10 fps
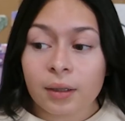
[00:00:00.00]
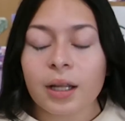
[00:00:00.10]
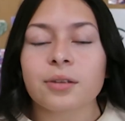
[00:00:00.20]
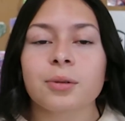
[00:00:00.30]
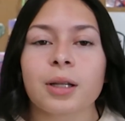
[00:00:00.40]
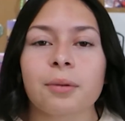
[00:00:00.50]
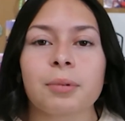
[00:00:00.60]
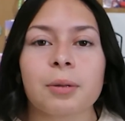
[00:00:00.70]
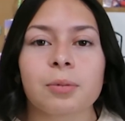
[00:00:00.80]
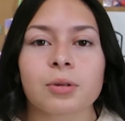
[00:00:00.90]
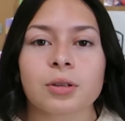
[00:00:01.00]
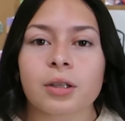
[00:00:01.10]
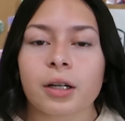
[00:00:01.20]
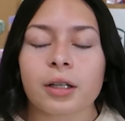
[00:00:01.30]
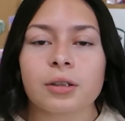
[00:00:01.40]
that's when like people
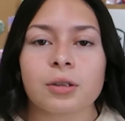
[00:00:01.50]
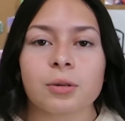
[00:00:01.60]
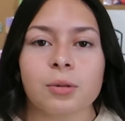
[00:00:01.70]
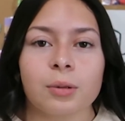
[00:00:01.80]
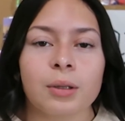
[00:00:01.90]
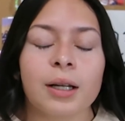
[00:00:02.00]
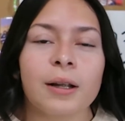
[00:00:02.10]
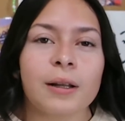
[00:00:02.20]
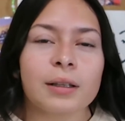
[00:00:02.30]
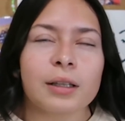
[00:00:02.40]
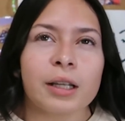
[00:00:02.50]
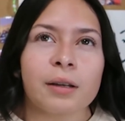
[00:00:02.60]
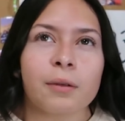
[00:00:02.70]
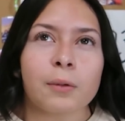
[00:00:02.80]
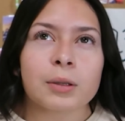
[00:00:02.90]
started to
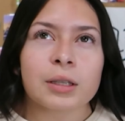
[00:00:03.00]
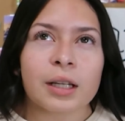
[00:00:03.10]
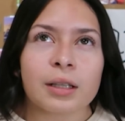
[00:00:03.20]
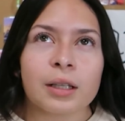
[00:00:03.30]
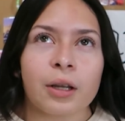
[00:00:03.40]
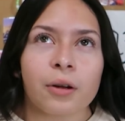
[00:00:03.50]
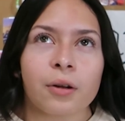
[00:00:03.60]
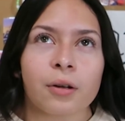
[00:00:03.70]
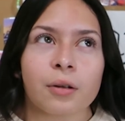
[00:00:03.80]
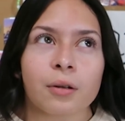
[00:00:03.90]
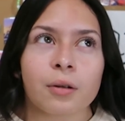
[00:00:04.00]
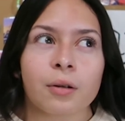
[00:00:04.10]
leave. It was like near